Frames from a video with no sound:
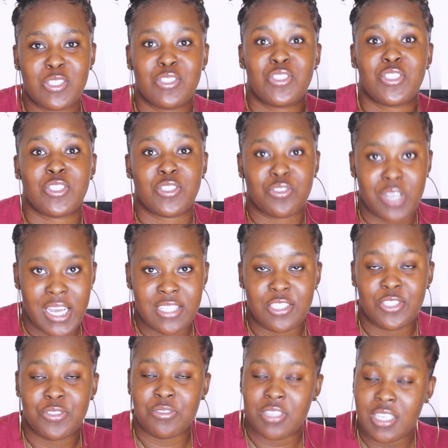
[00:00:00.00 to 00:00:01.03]
but just
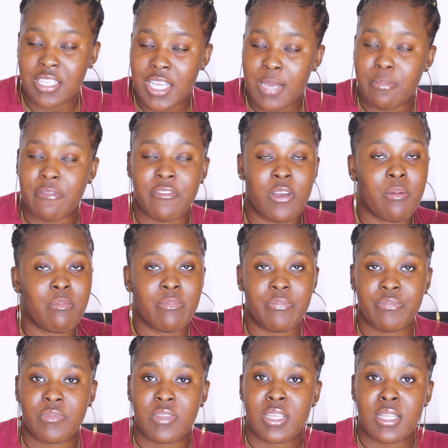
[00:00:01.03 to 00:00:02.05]
try to treat them
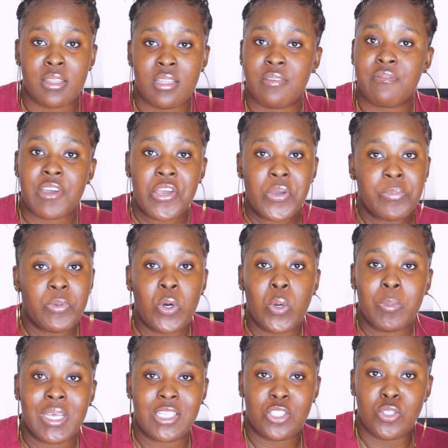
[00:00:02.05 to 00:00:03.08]
from the very
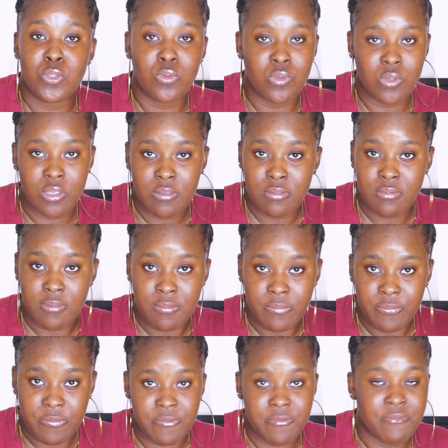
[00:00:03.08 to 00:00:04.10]
moment you
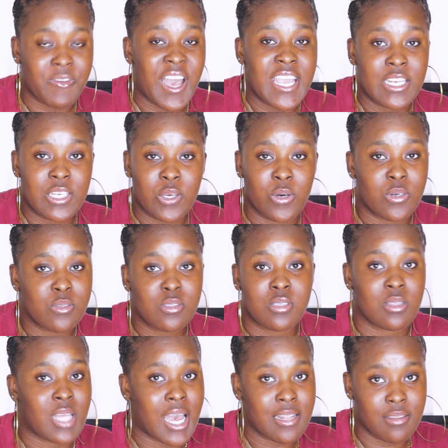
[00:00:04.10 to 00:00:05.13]
find
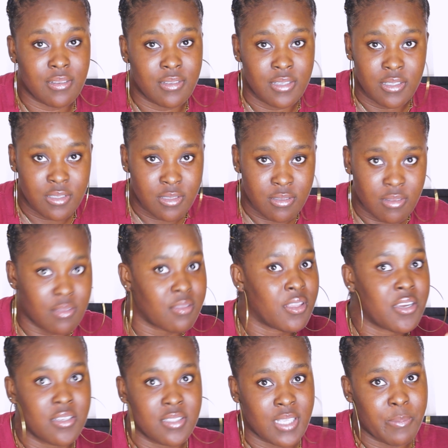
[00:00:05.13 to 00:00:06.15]
out that
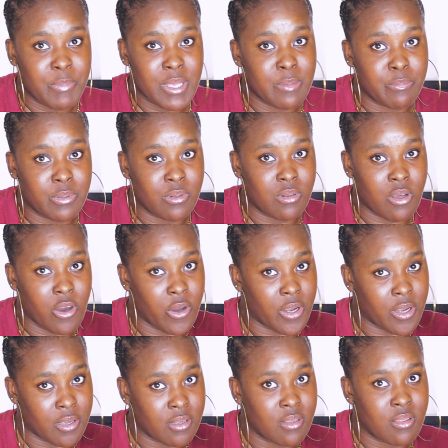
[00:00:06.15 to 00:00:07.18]
there's a pimple
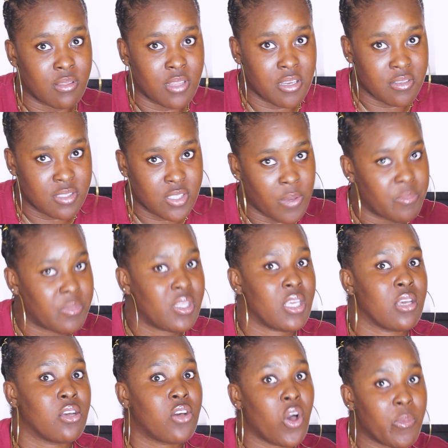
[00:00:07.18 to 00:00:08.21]
or there's
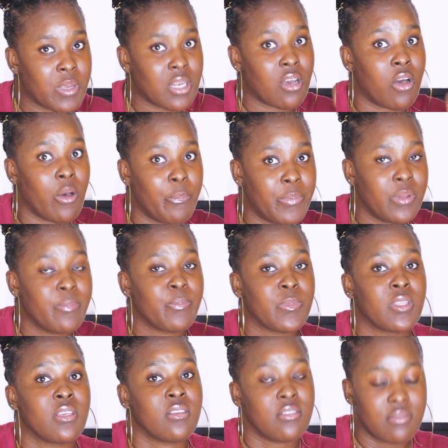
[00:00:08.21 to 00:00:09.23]
something coming up
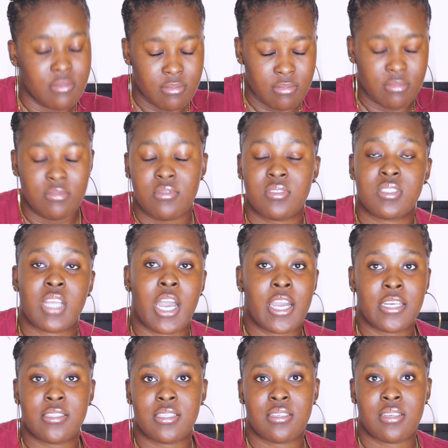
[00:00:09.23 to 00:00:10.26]

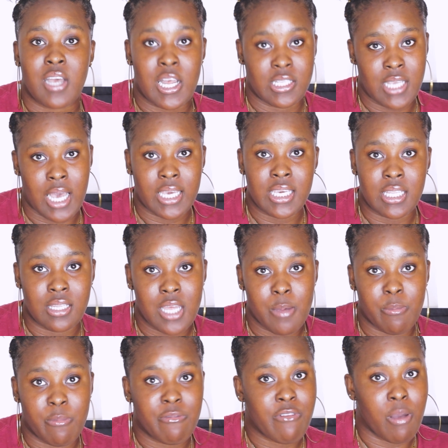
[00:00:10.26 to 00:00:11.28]
start
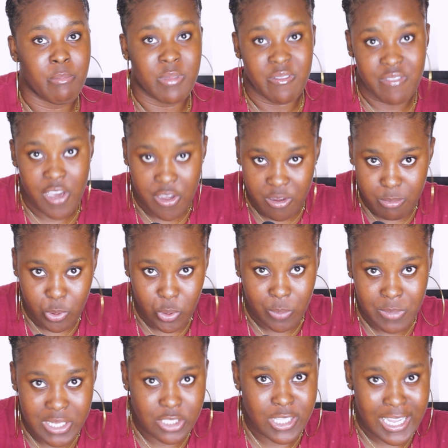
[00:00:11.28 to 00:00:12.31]
attacking them from the very
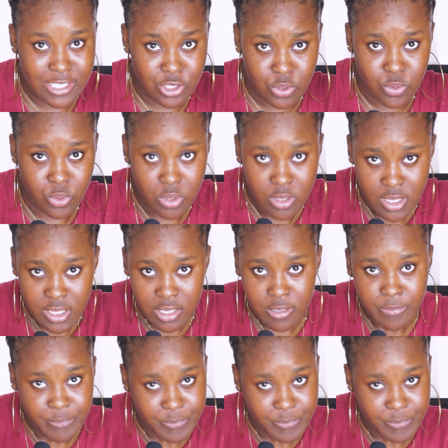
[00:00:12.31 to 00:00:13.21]
moment that you